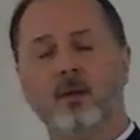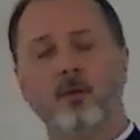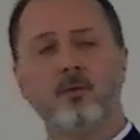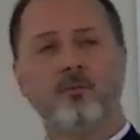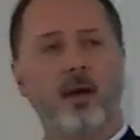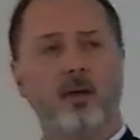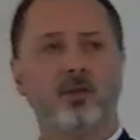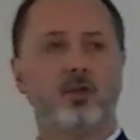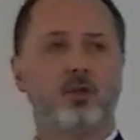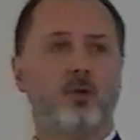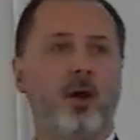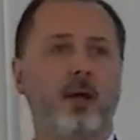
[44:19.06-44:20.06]
You find
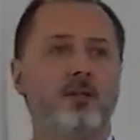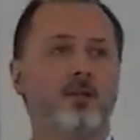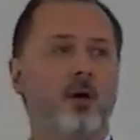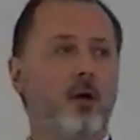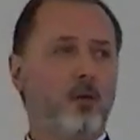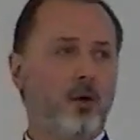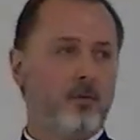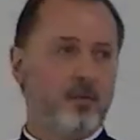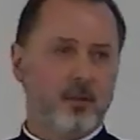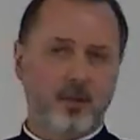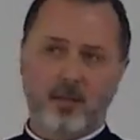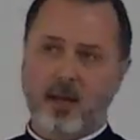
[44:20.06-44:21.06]
shrines all over
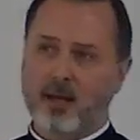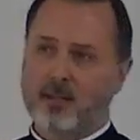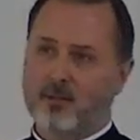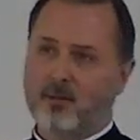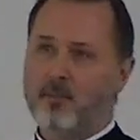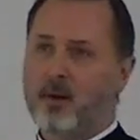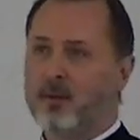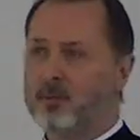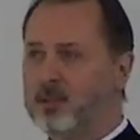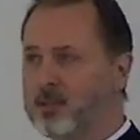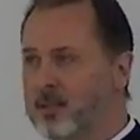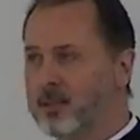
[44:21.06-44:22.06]
the sides of the
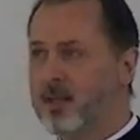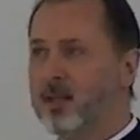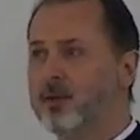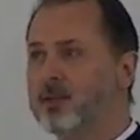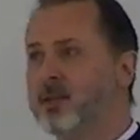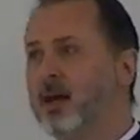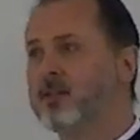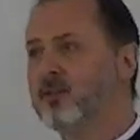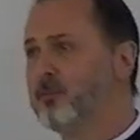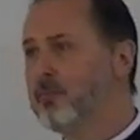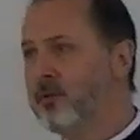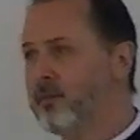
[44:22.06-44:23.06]
mountains and the hillsides
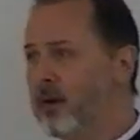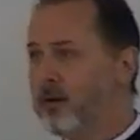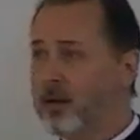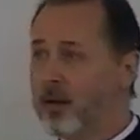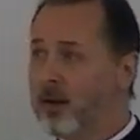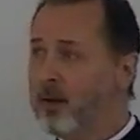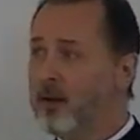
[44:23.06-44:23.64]
of Bavaria